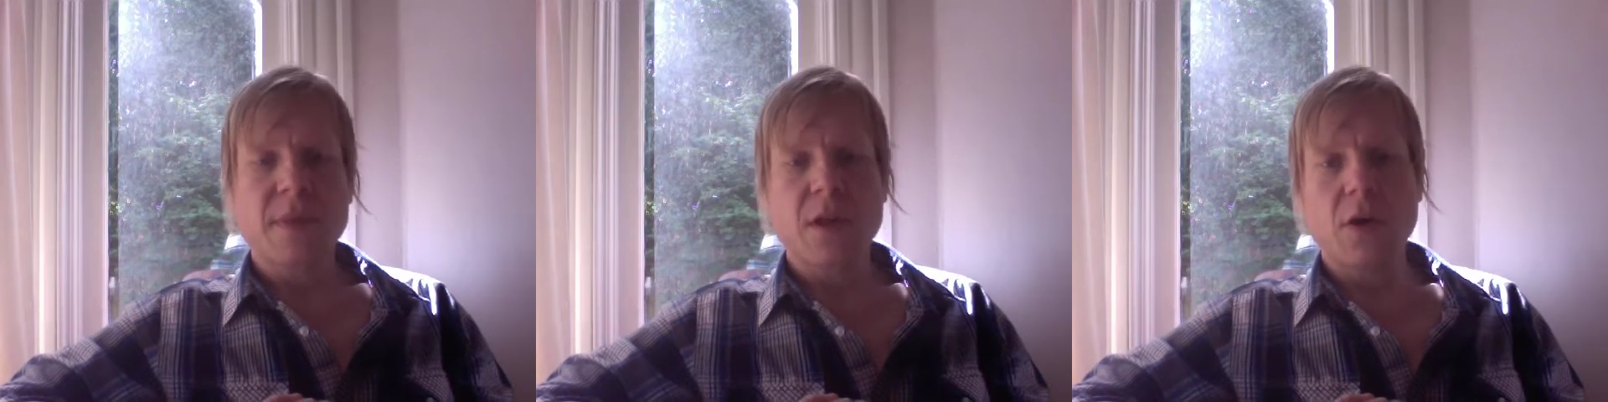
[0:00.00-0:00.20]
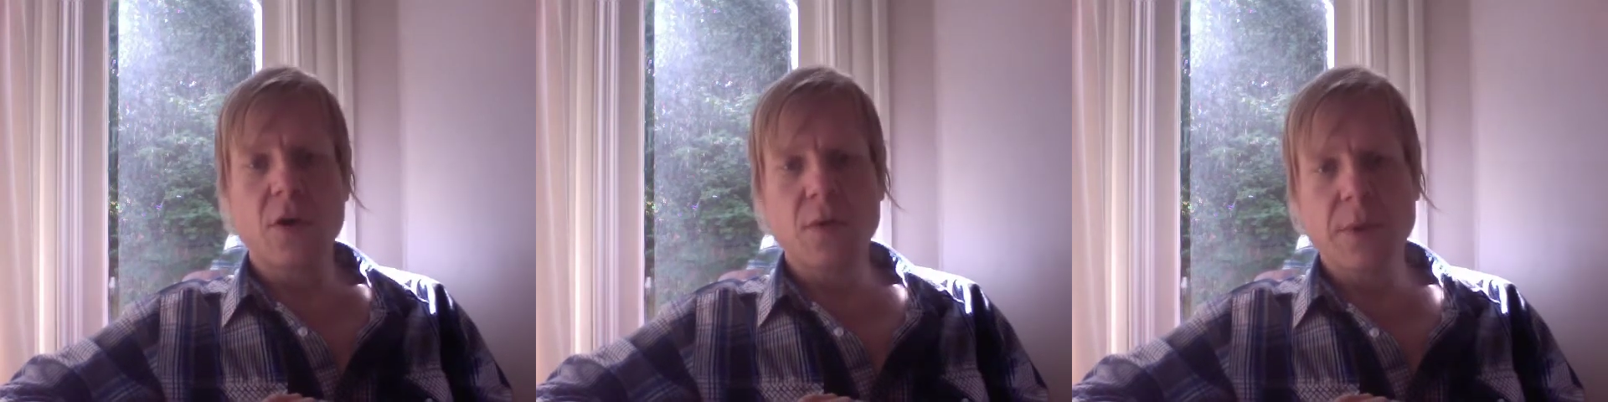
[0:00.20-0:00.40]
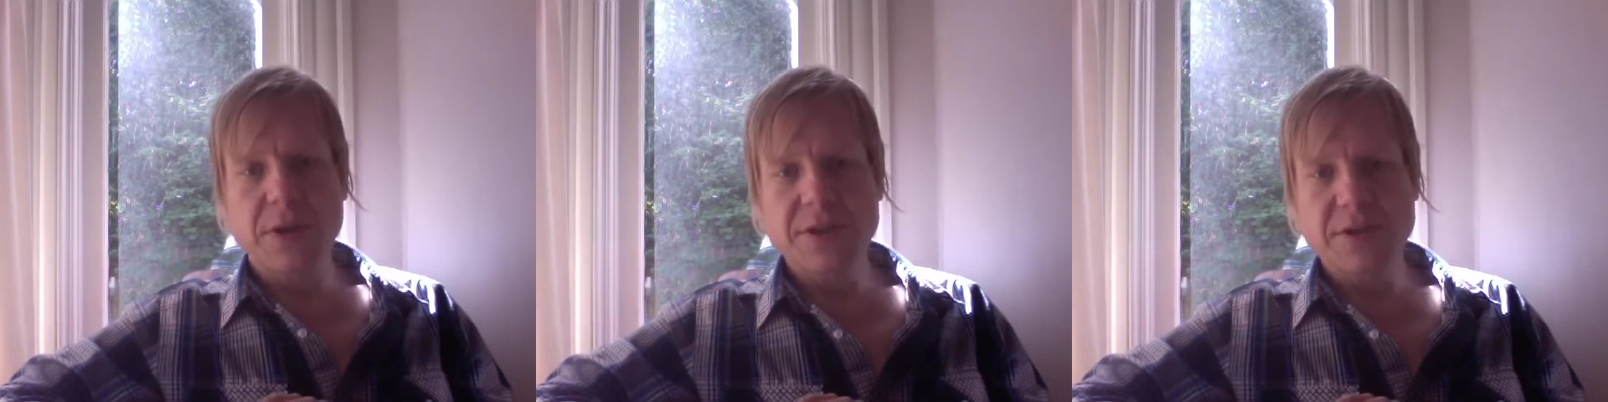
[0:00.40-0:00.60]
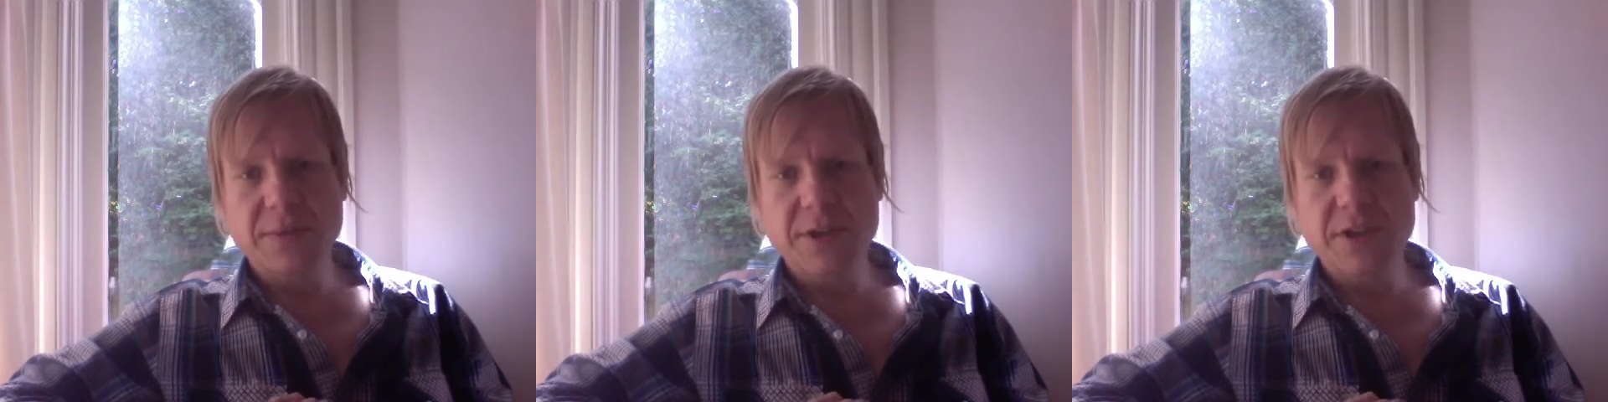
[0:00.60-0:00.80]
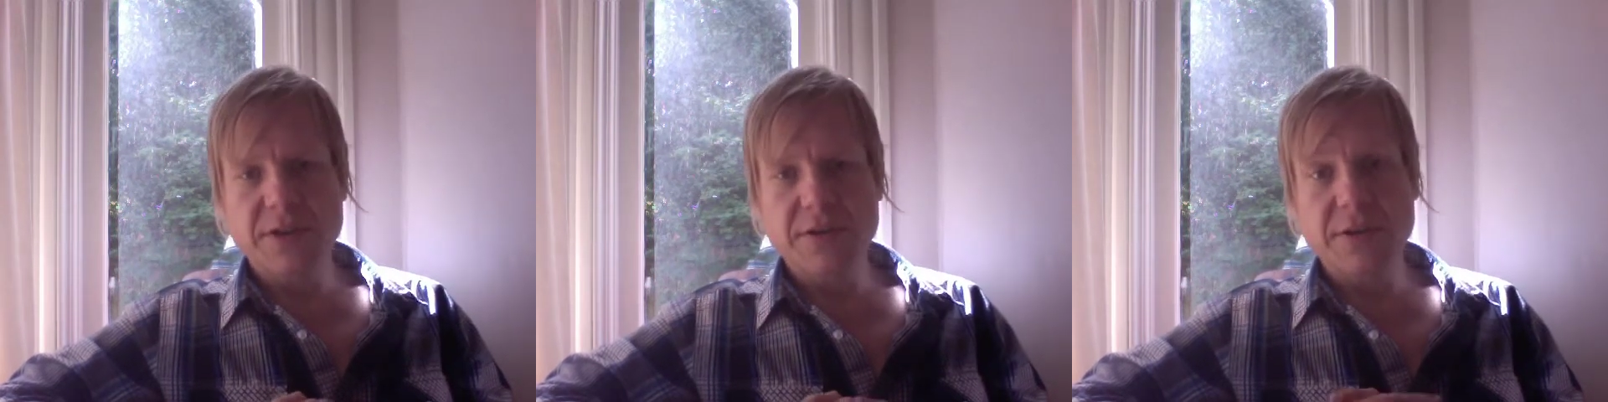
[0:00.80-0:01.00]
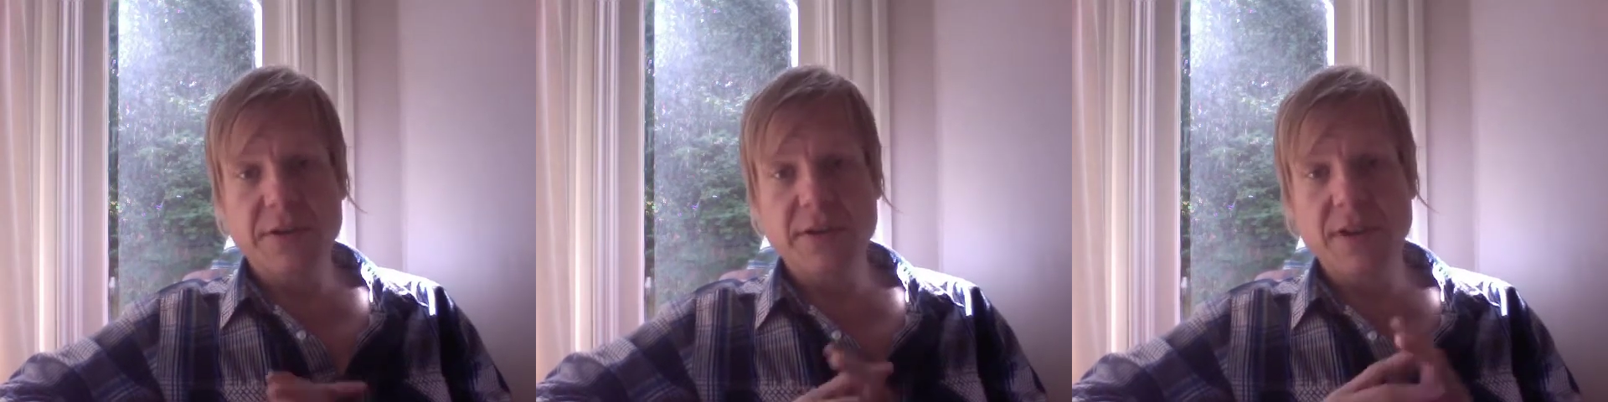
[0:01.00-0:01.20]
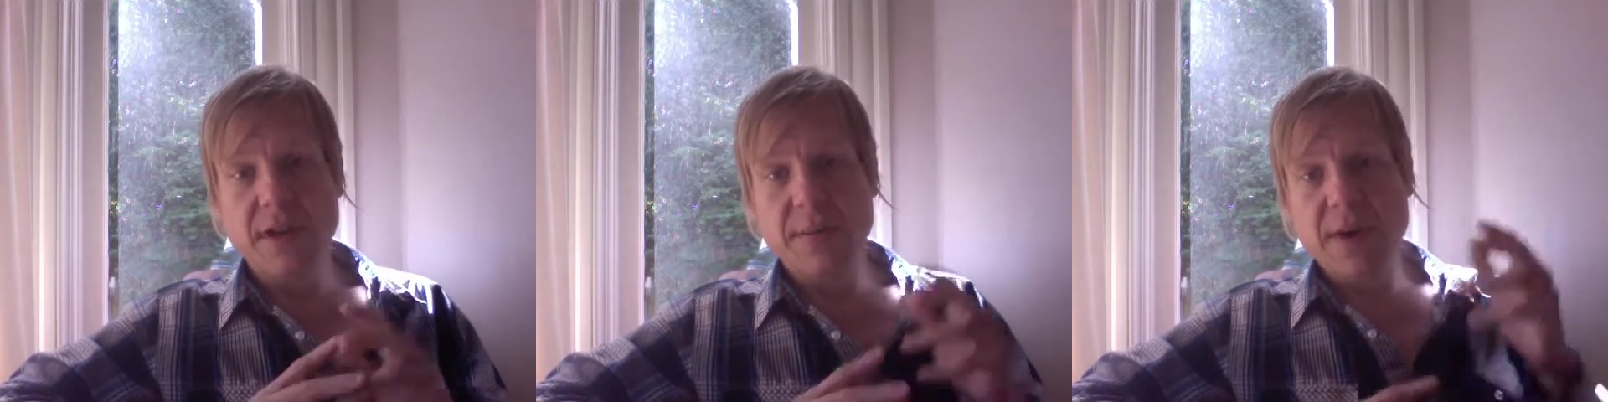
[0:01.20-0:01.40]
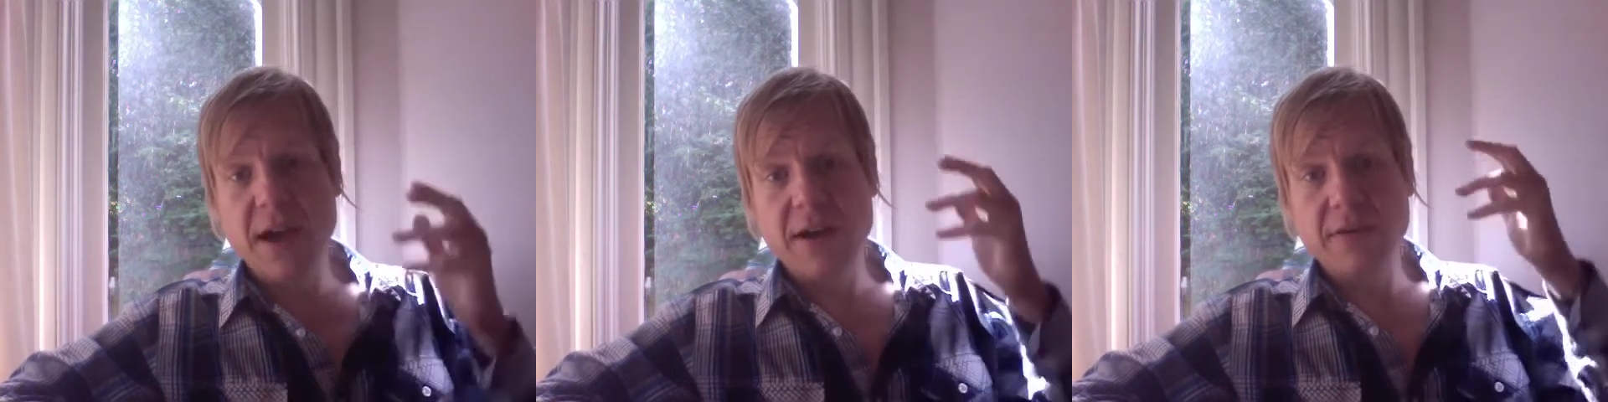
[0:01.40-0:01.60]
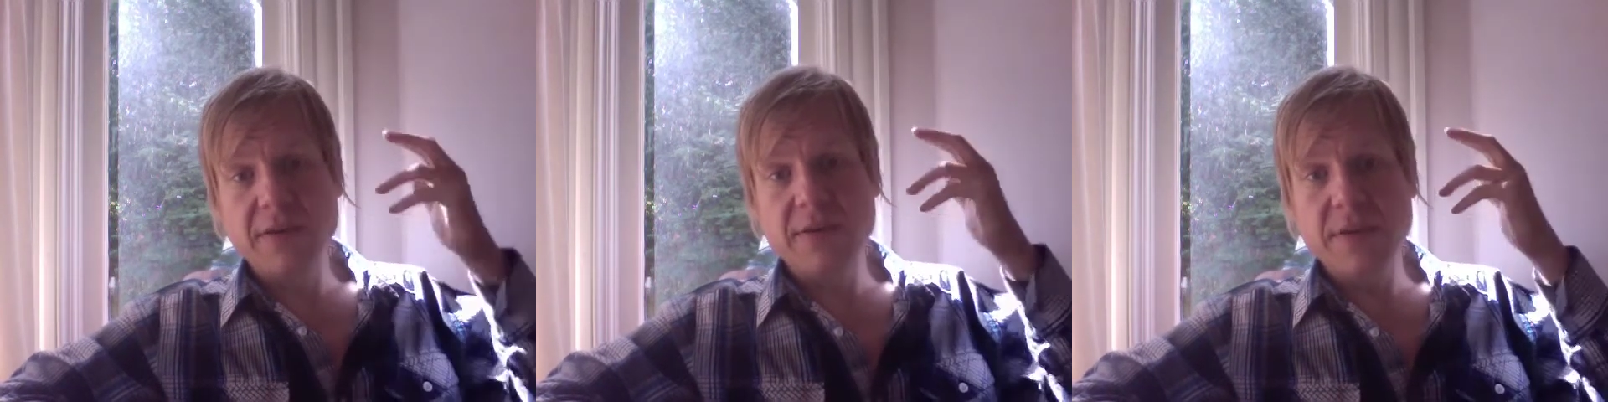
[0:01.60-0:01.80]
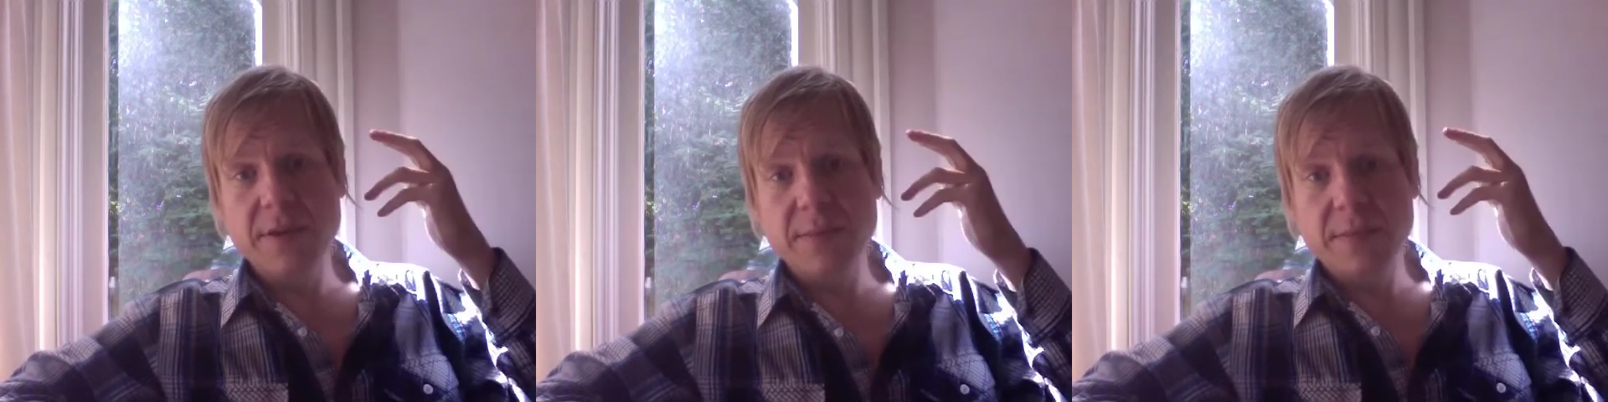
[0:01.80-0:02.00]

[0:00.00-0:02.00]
a whole bunch of material about